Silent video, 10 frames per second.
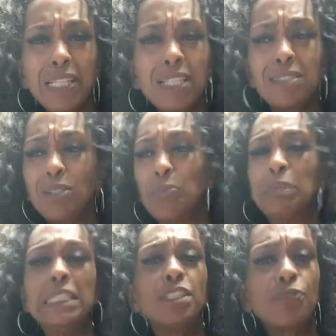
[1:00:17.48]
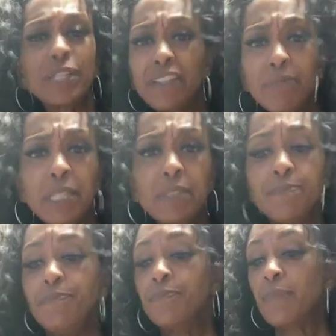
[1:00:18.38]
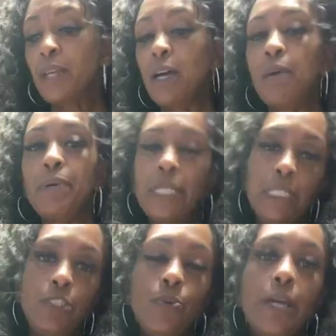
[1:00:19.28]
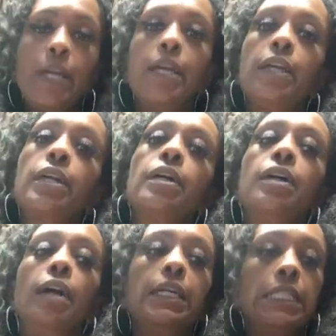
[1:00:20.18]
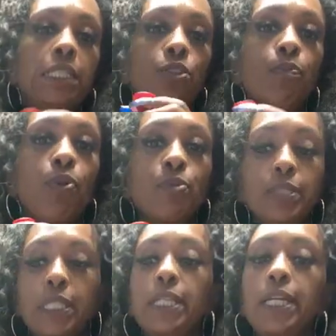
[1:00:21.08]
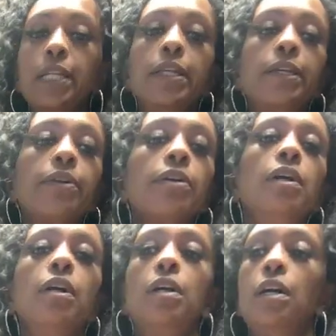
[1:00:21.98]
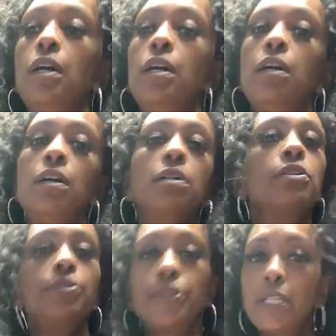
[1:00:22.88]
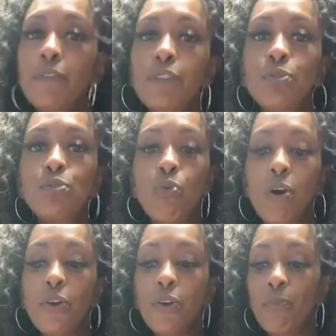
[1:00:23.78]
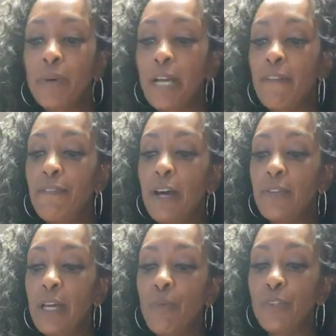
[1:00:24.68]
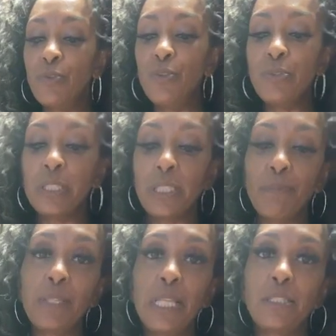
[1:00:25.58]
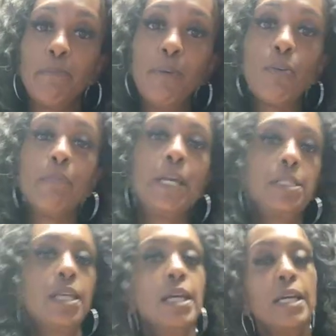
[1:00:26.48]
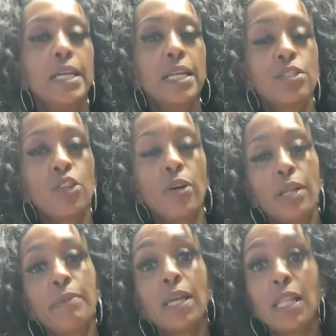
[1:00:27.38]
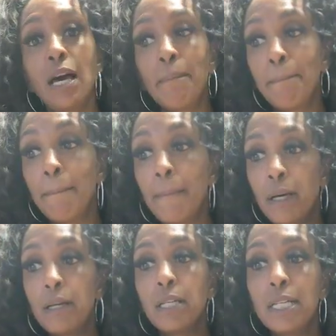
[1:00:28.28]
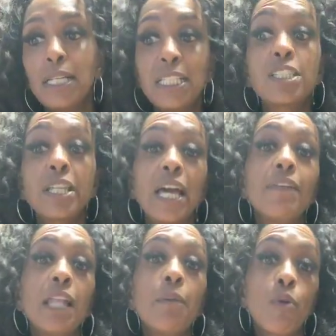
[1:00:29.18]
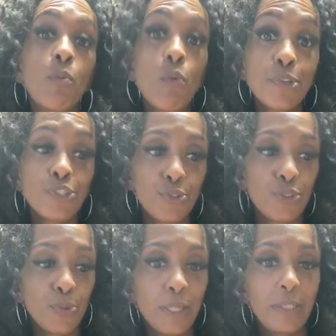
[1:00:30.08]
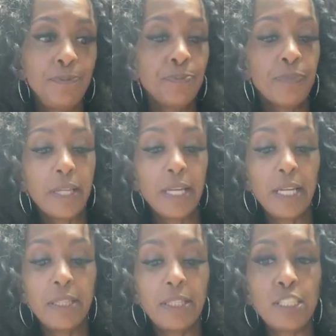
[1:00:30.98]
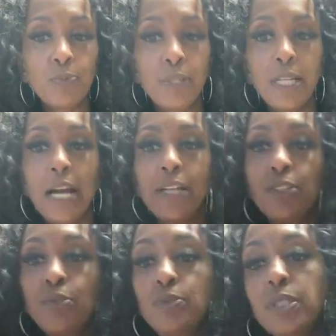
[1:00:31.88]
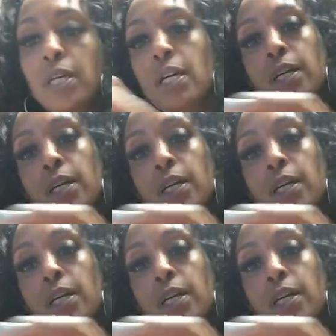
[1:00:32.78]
vegan, so please forgive me. But I did do egg, I did do protein in here. You can even use water, but I found that when you're using something that's a milk base, it's going to be a lot, it's going to have a lot more moisture to it. And this one I use,